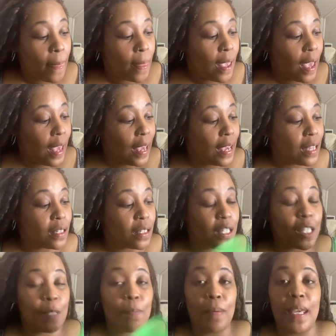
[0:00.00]
and
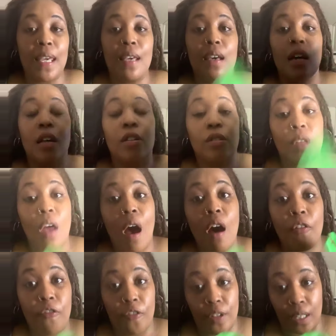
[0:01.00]
speak
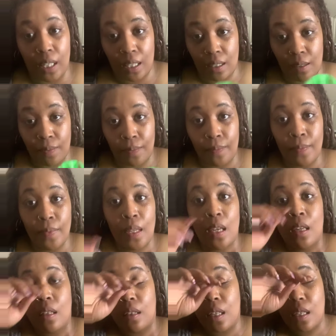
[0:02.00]
thoughtfully.
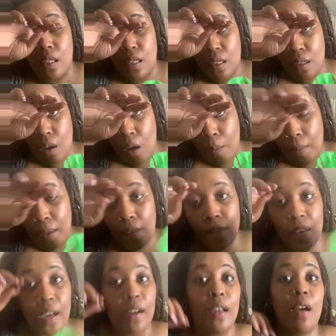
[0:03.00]
This is going to be
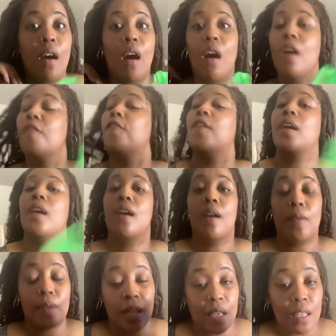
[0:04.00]
very hard for
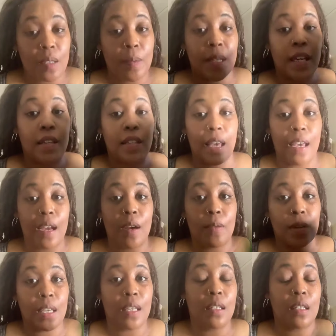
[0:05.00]
Aries because
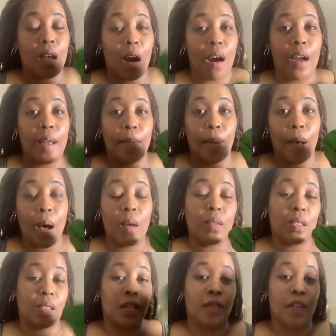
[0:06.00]
Aries are
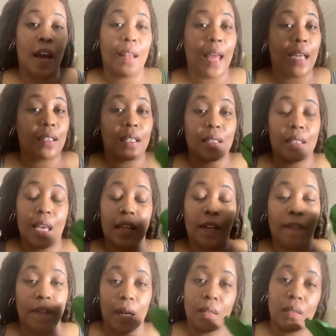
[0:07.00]
impulsive. Y'all like to say the
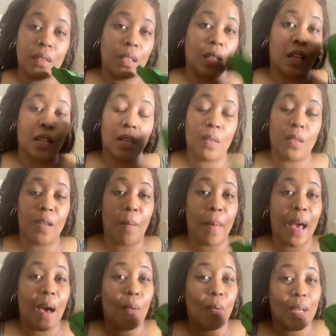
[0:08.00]
first thing that's on your
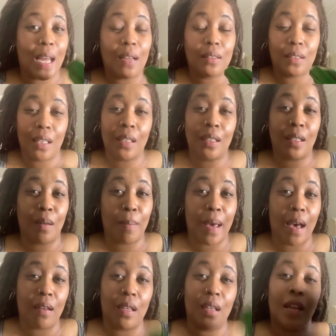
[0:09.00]
mind without thinking about it.